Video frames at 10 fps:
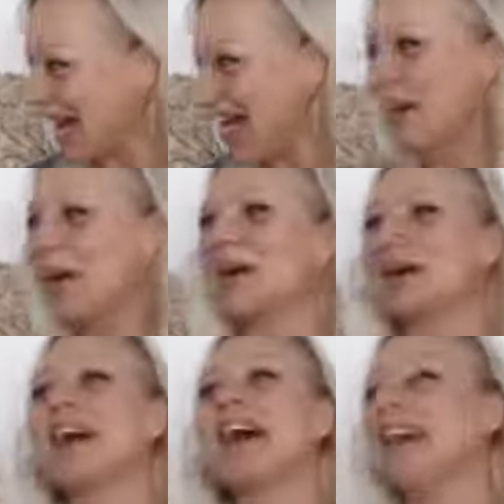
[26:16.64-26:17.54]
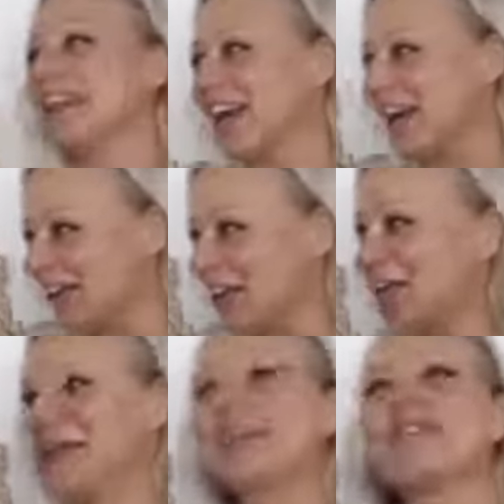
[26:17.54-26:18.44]
I know. I know,
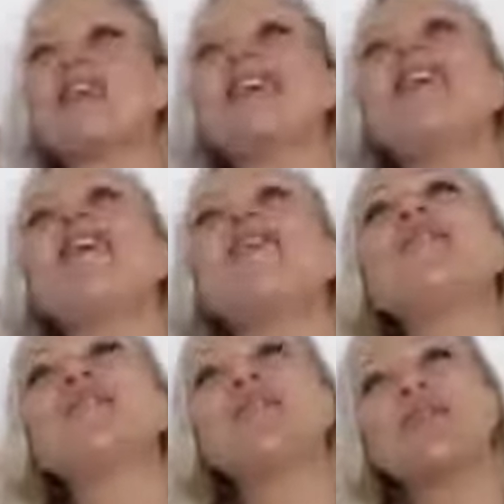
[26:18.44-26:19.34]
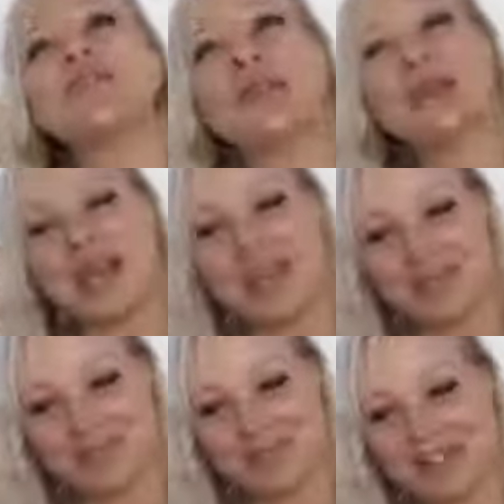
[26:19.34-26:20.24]
and I was like, oh.
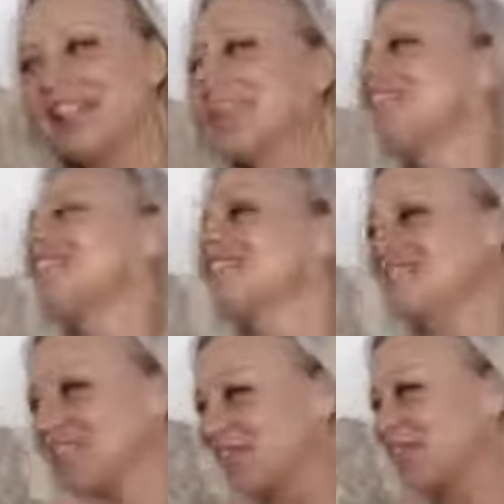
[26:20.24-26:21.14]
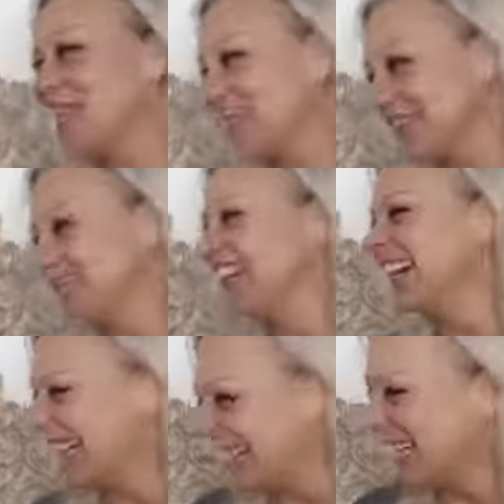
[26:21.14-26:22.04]
Let's just shift that one.
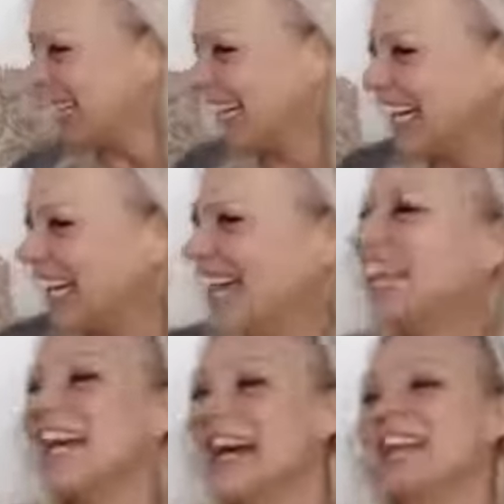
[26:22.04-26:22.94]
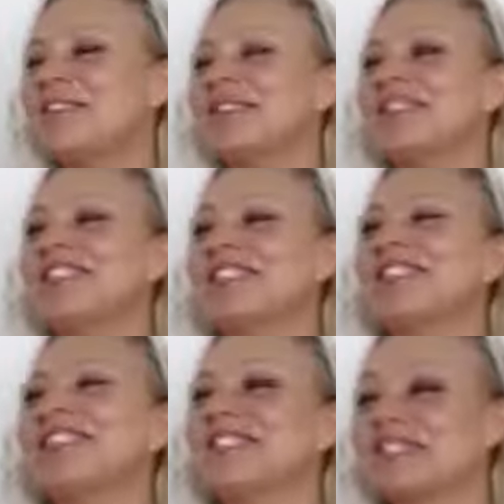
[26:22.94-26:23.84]
And it was
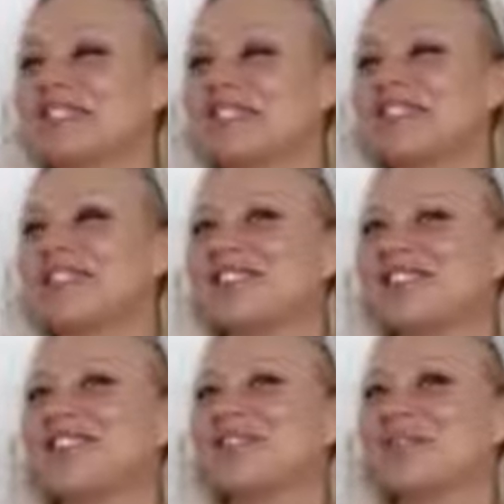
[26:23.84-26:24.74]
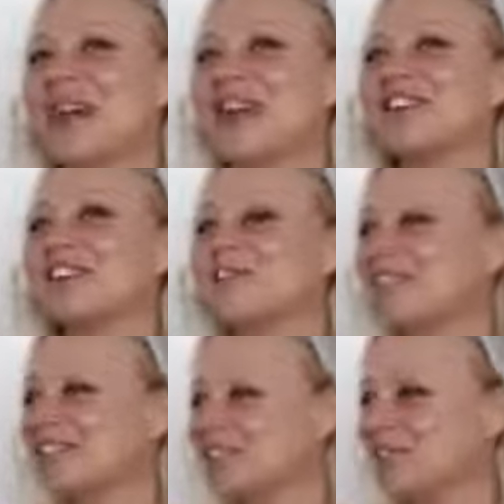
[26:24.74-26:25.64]
interesting because straight away I could
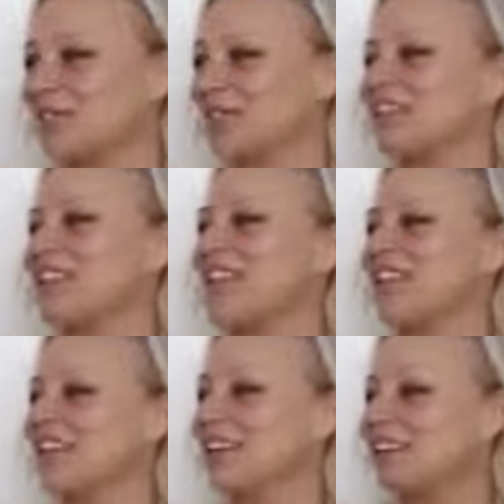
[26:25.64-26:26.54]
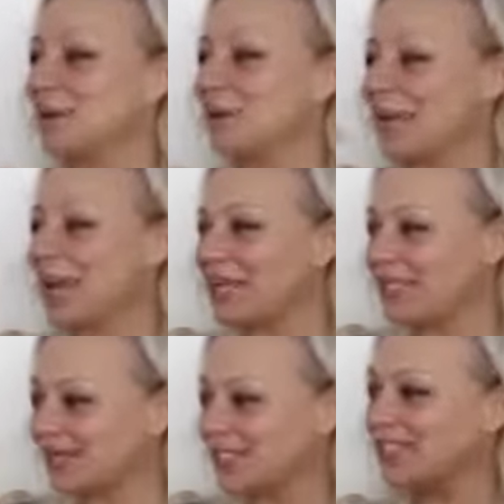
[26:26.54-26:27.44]
notice the difference in what came
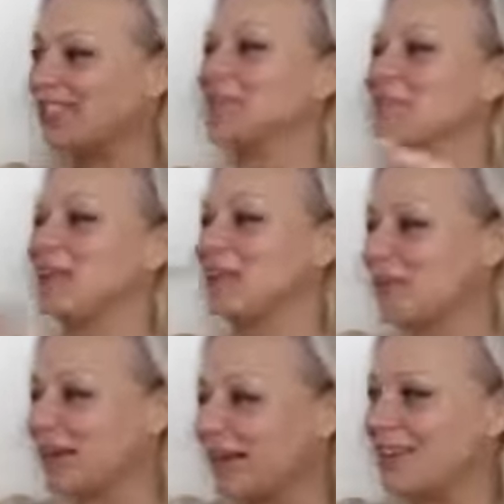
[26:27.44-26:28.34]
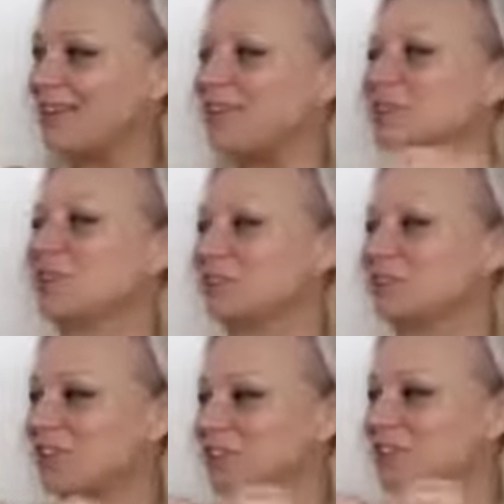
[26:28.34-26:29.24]
in, like money wise, and
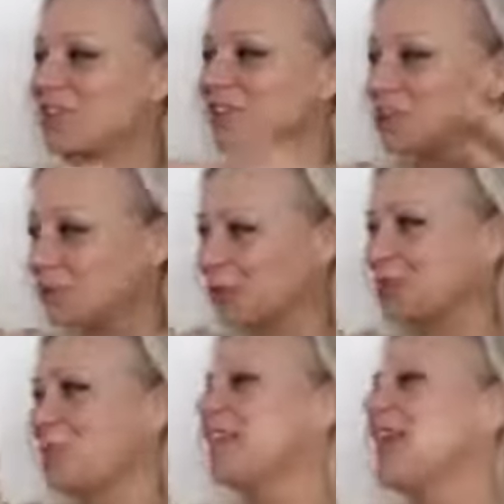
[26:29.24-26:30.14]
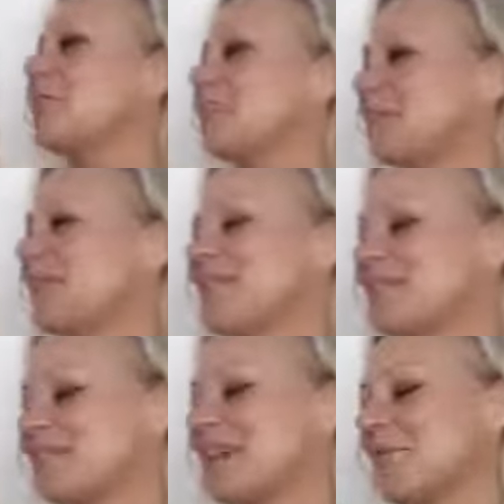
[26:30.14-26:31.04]
also like doors opening up, and that was